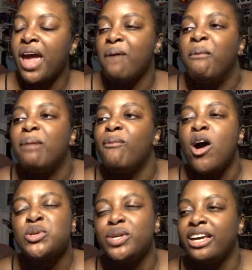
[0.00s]
and my
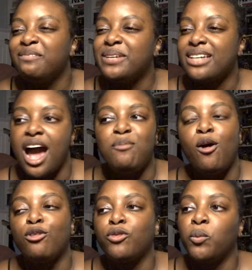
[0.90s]
boss would give me time
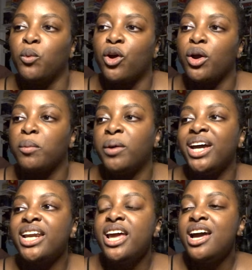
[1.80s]
off from work,
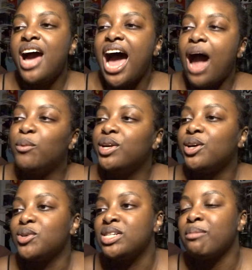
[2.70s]
but I wouldn't
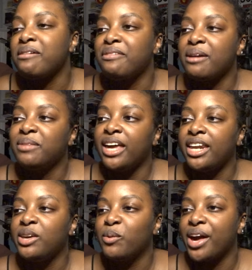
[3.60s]
go see my family
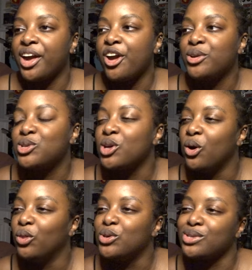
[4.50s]
anyway,
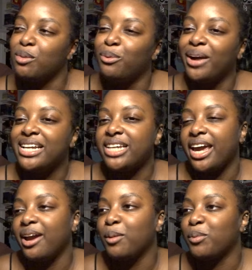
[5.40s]
so there's no point in
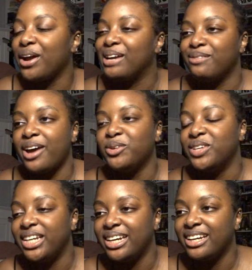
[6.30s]
taking a break if I don't
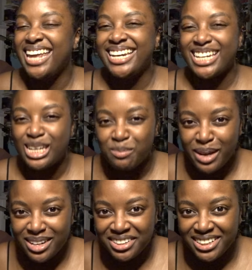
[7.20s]
need it. In an
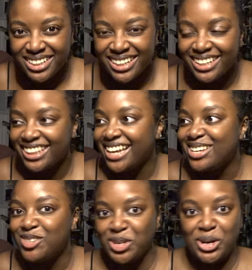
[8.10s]
email? Like,
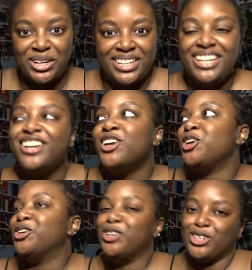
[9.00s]
you just
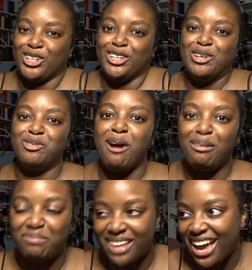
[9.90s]
you're just gonna
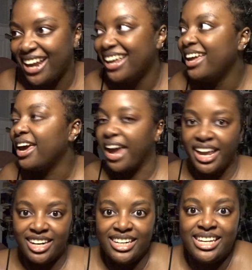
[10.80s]
drop that
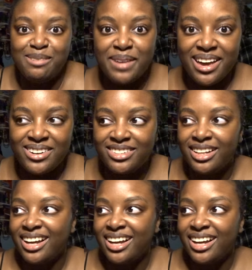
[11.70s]
in an email?